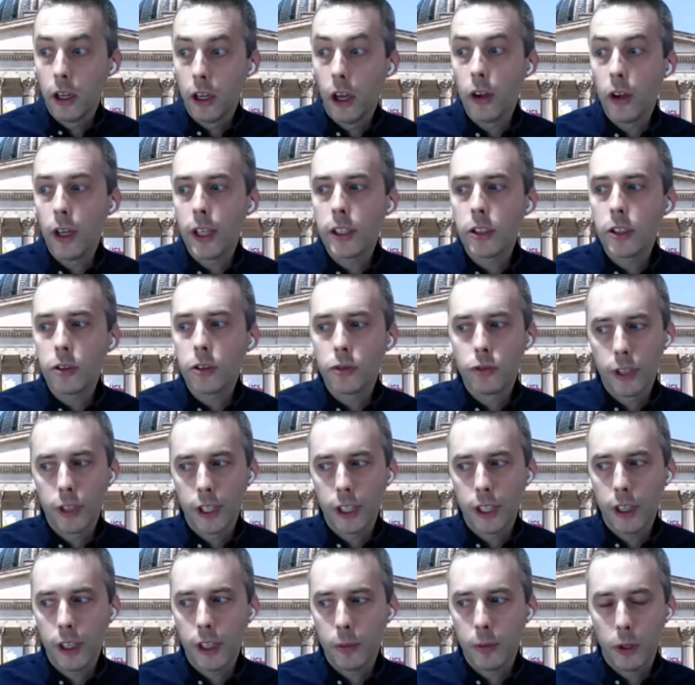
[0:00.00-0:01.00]
no, it's a
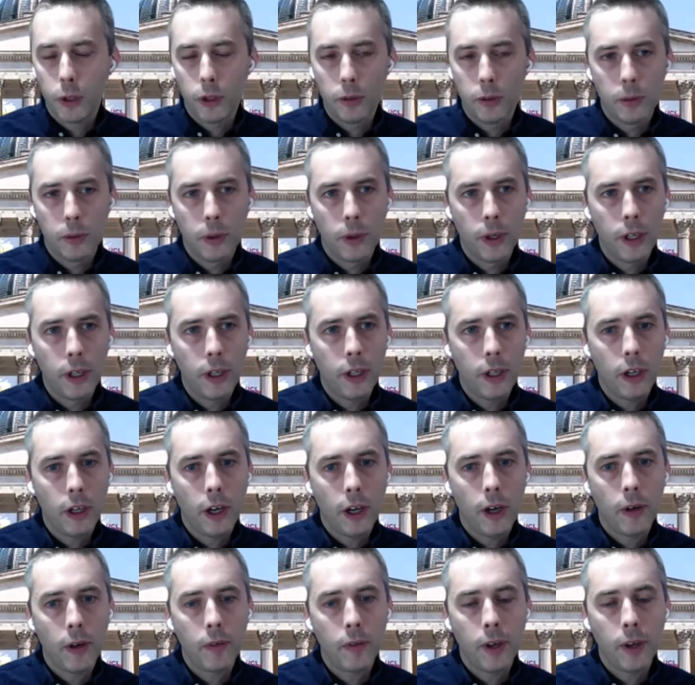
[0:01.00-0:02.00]
really important point,
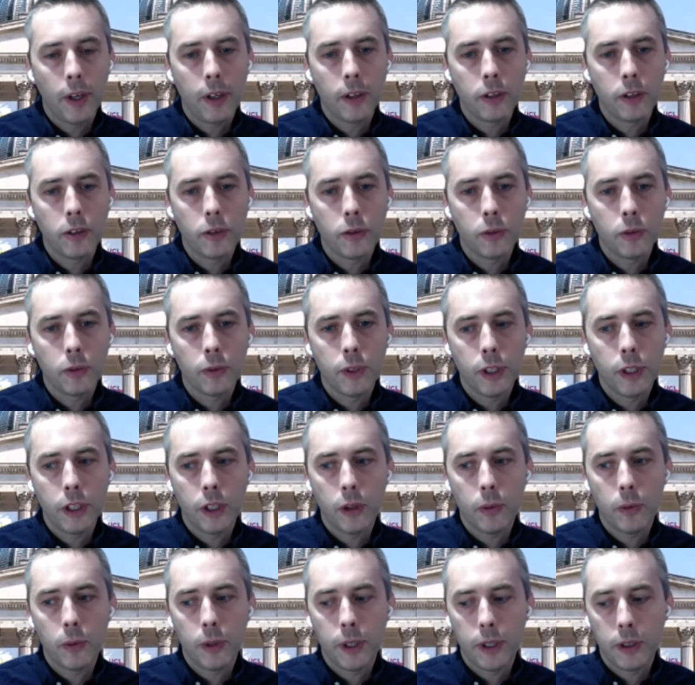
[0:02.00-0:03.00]
um, and
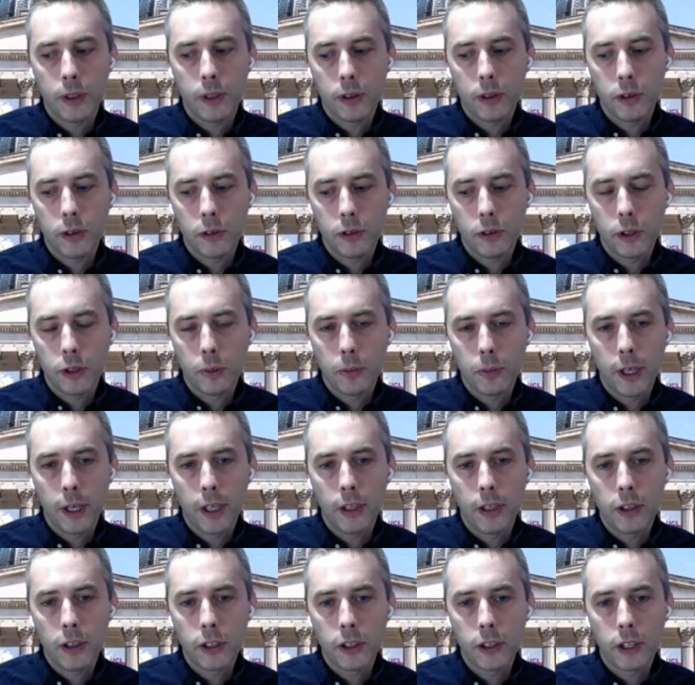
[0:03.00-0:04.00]
you know, we so
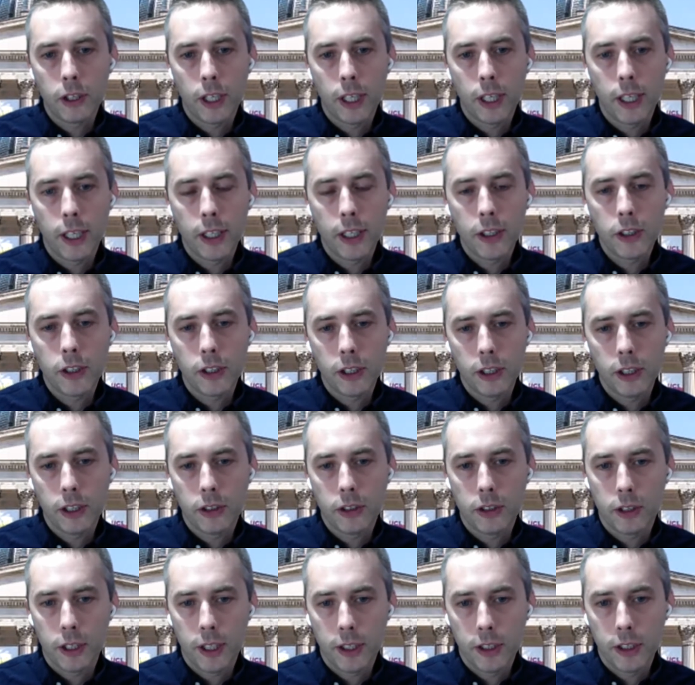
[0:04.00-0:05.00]
biological age
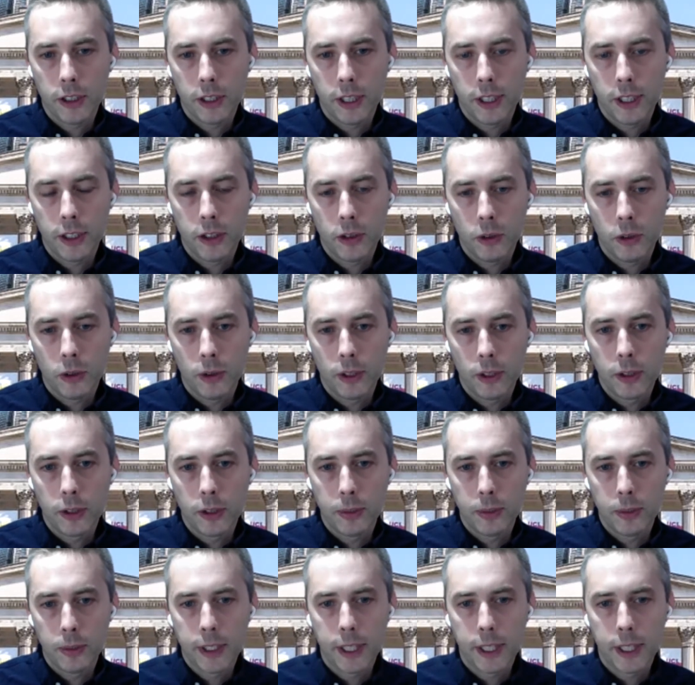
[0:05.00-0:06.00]
is, is isn't
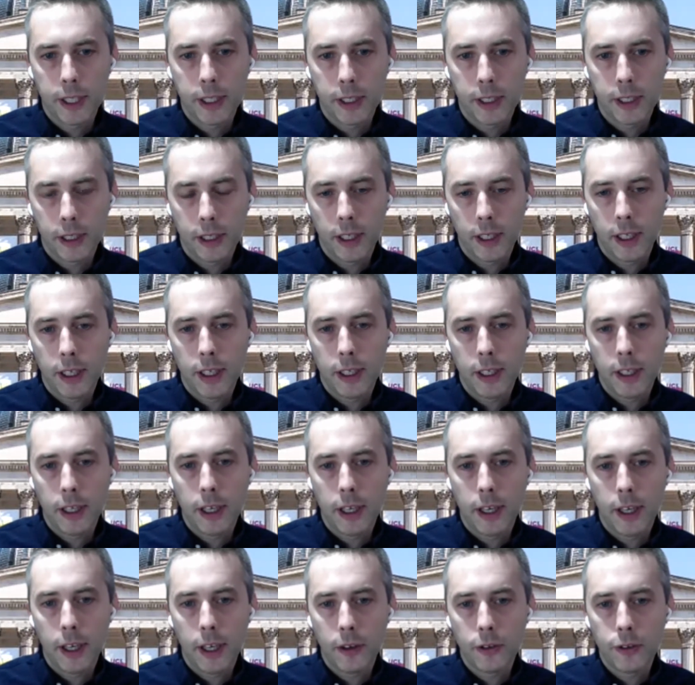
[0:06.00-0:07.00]
always a particularly
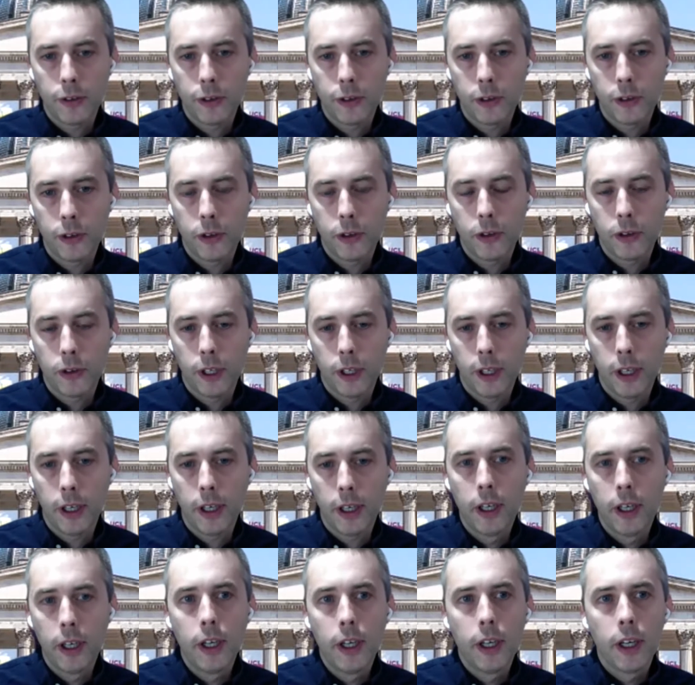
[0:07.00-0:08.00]
helpful
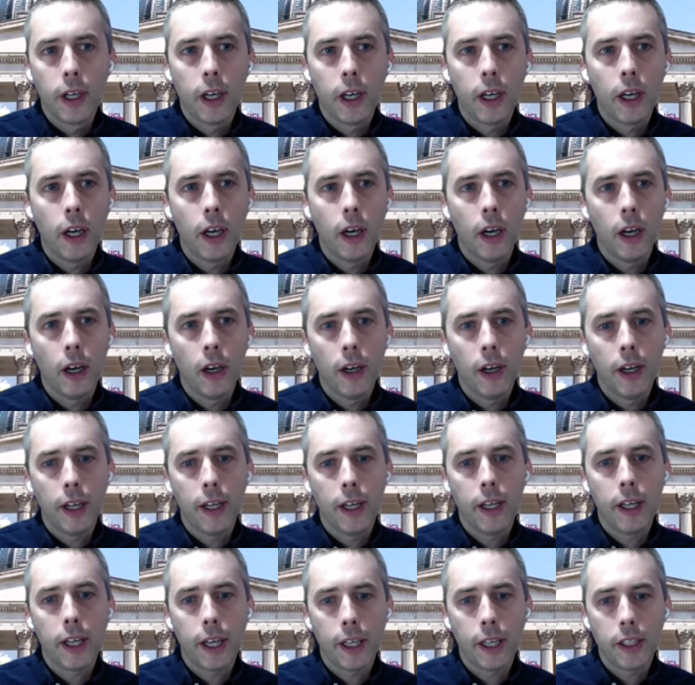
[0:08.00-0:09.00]
uh, uh,
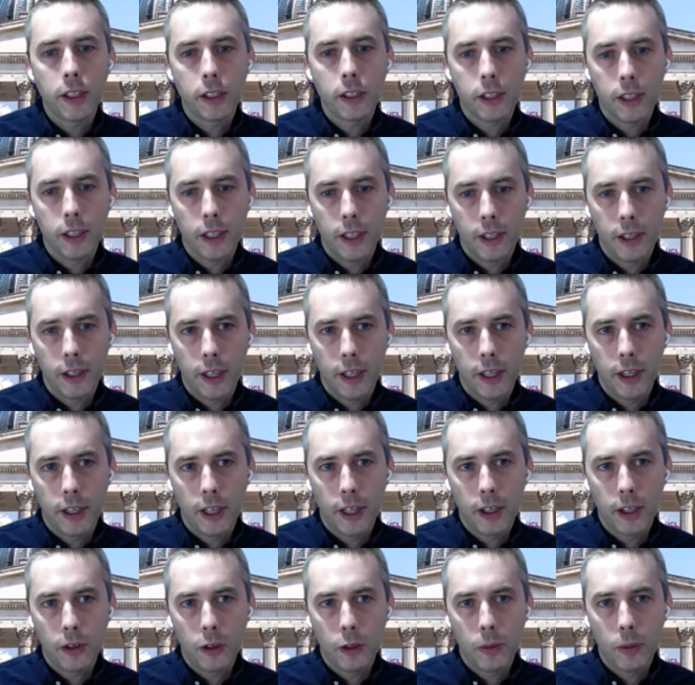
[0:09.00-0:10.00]
indicator in
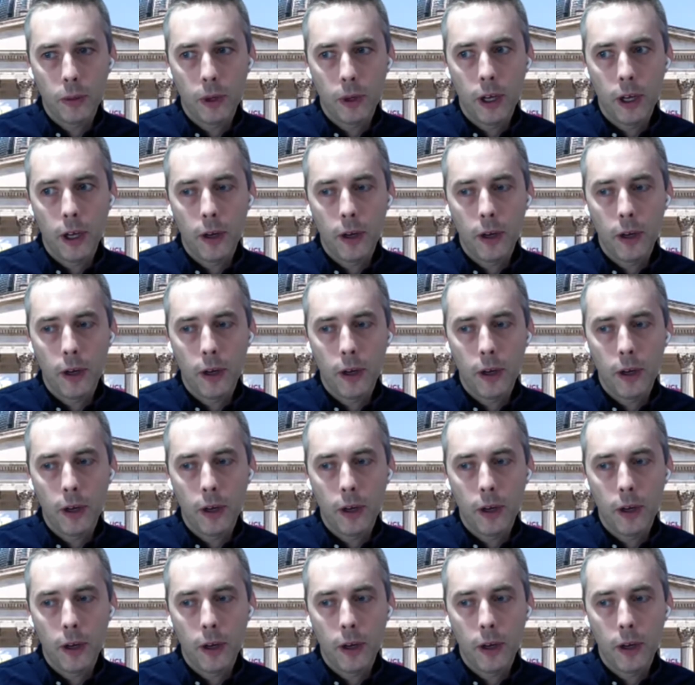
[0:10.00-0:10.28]
in that group.